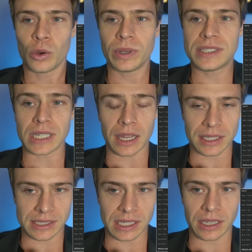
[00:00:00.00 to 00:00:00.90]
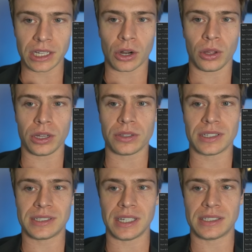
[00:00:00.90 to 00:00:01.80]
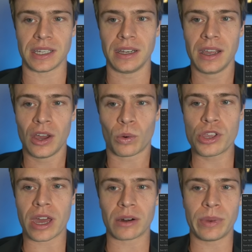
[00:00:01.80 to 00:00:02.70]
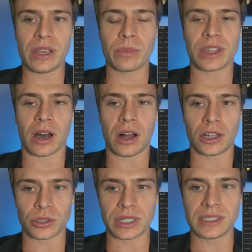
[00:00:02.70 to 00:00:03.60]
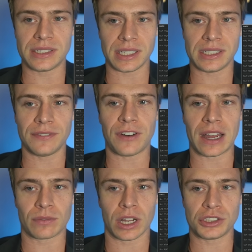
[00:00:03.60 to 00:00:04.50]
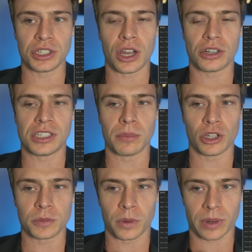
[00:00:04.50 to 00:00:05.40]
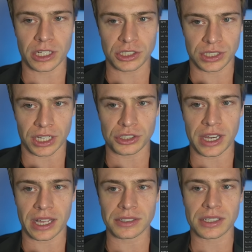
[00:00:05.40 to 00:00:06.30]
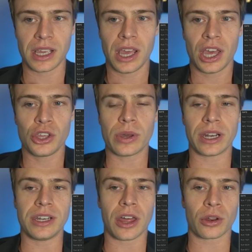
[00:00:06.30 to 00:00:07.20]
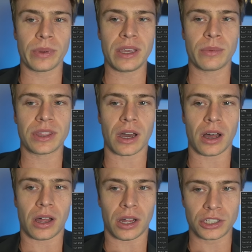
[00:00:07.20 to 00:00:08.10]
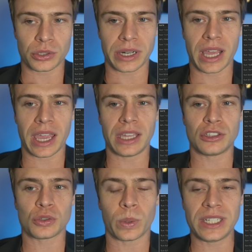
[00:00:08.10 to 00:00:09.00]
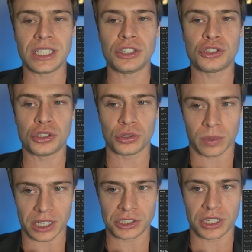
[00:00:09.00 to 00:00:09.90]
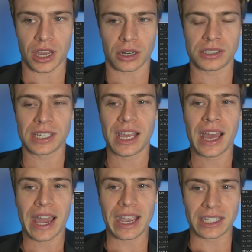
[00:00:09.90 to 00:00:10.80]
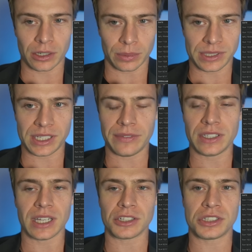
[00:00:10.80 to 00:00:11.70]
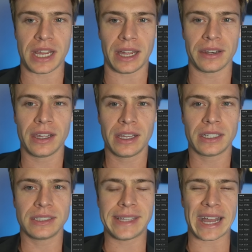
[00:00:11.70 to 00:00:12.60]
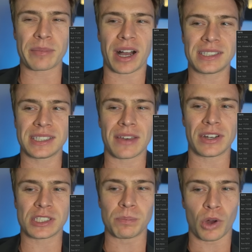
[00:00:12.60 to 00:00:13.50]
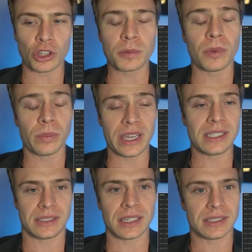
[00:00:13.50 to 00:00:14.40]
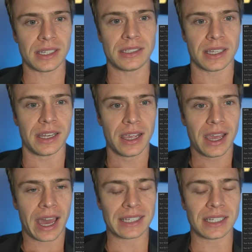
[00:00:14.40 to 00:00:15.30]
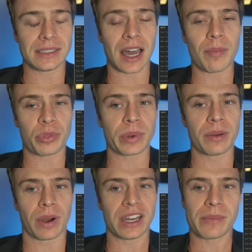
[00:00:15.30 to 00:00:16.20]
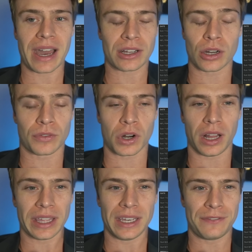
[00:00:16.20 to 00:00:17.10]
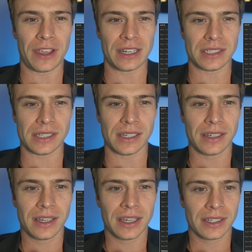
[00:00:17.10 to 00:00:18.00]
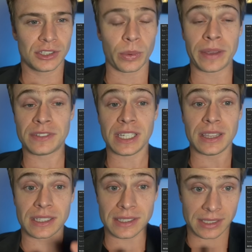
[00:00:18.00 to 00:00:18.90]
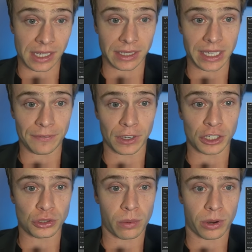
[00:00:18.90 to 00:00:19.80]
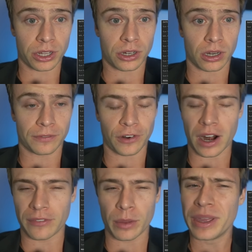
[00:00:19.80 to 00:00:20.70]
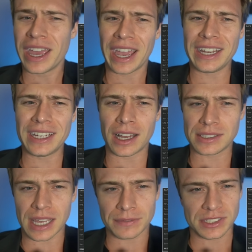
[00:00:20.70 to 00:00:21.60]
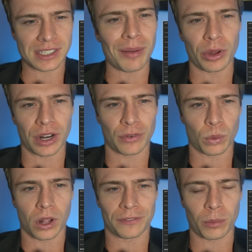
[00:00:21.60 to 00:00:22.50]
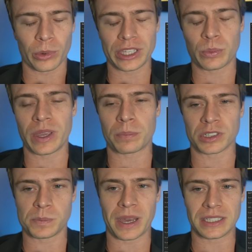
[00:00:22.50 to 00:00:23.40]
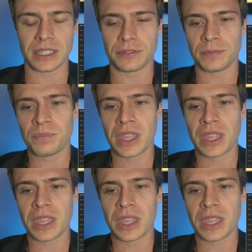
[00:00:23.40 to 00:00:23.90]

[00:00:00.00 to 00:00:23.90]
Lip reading: We saw the ceiling earlier in the season where you had a week with 165 rushing yards and multiple rushing touchdowns. You had another week with 122 rushing yards and a receiving touchdown. Zach Moss has given us multiple weeks this season as a top 3 running back overall in fantasy. So we've seen the ceiling if an injury were to occur in front of him, and he does have somewhat of a role from week to week perspective.